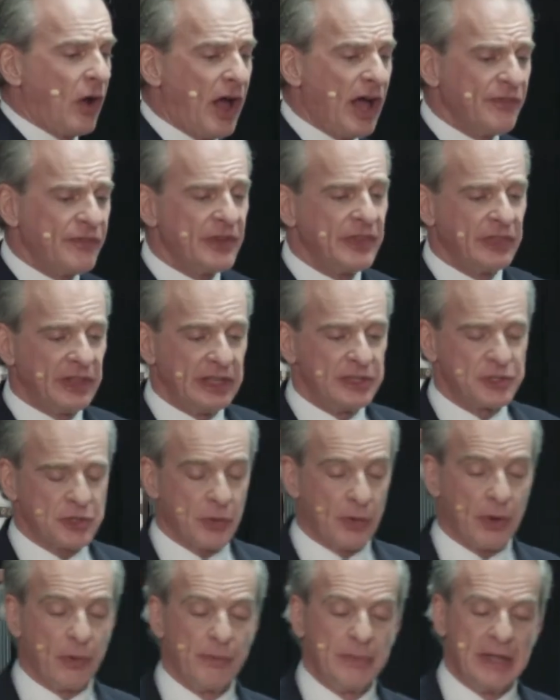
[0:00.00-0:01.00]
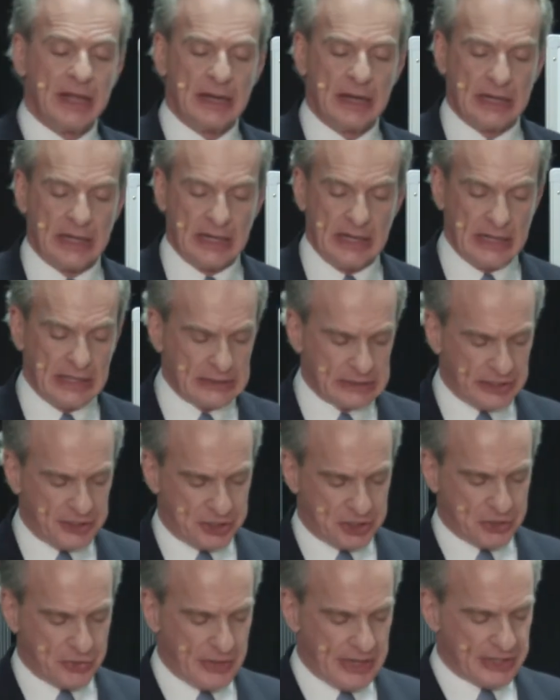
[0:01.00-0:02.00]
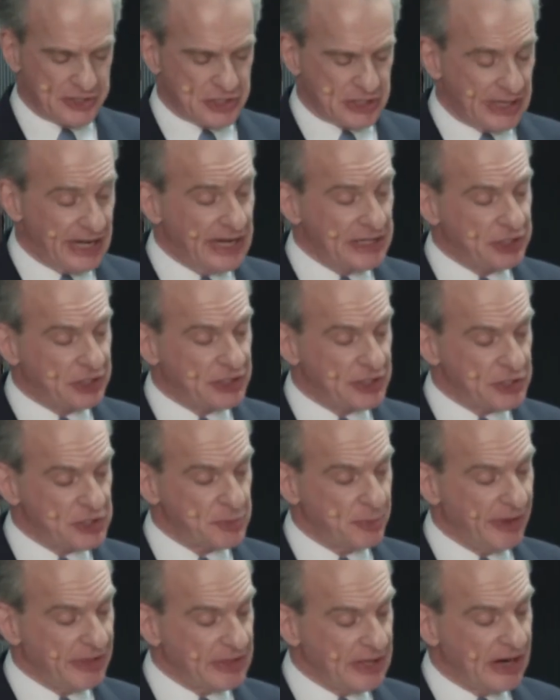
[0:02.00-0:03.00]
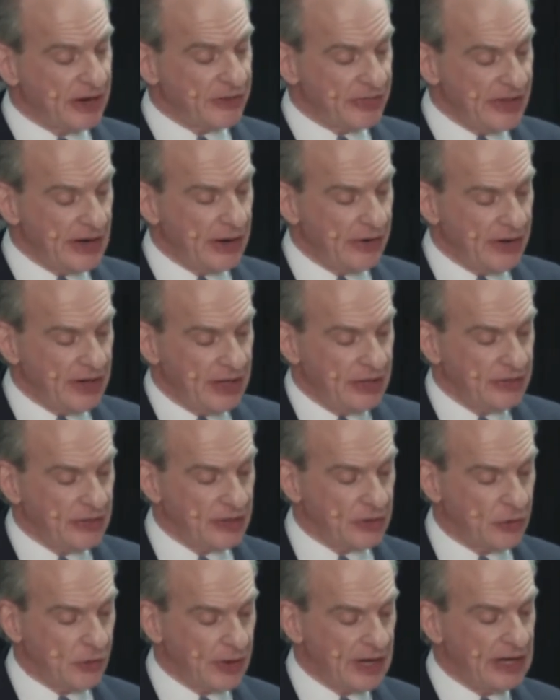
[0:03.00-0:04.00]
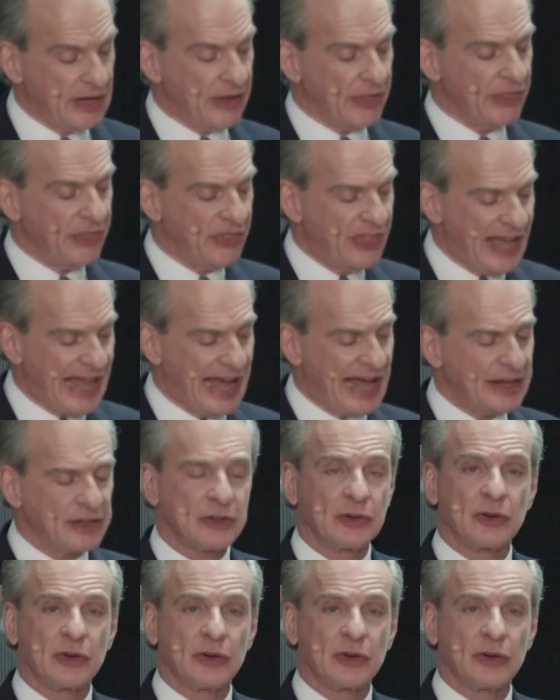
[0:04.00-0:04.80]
often these are omitted in English translations, but they're there in the Greek. That